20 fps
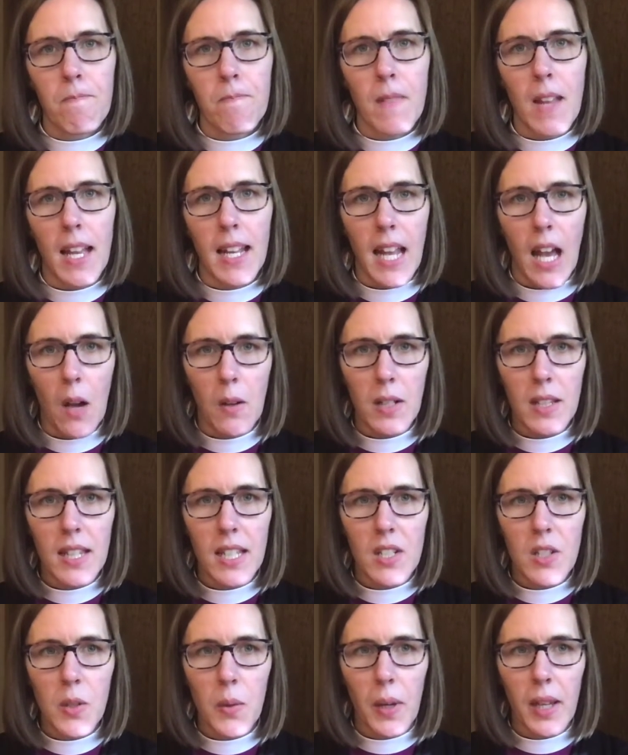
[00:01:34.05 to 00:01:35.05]
And how did they
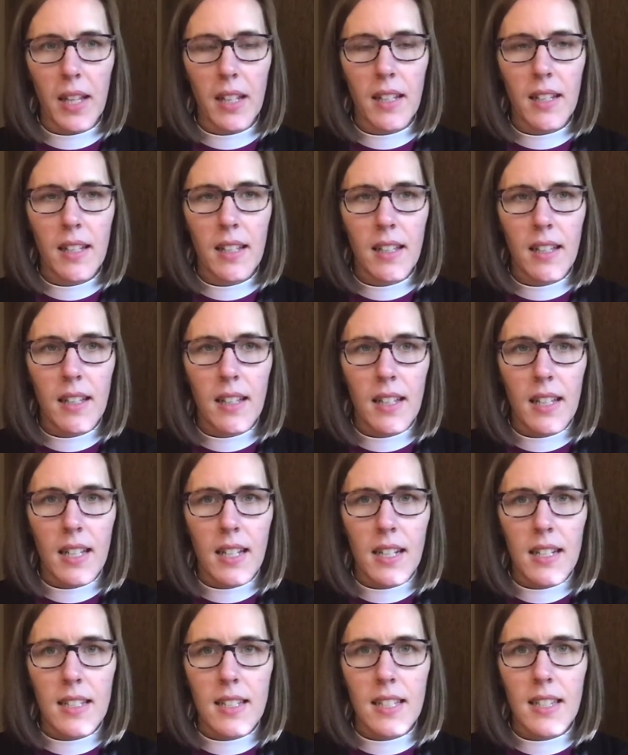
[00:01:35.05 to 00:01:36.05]
do it?
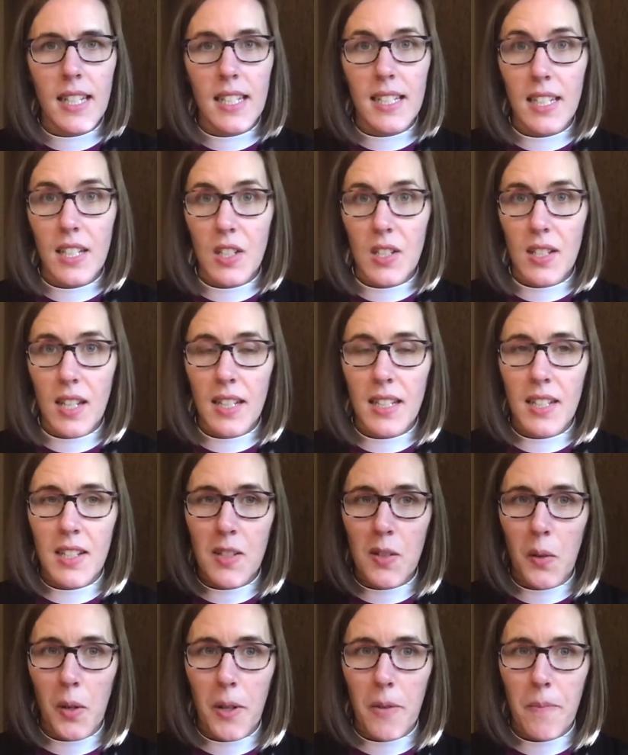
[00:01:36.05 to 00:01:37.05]
Did they teach Sunday
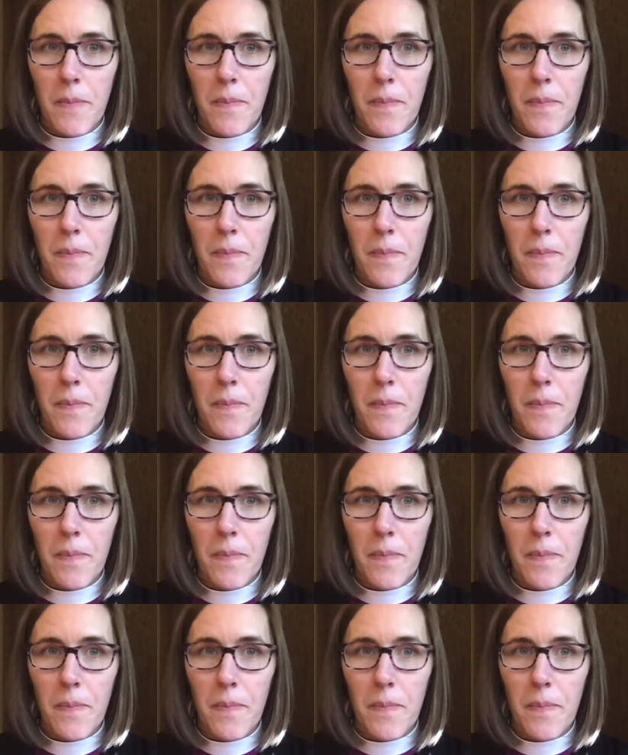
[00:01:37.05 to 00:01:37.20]
school?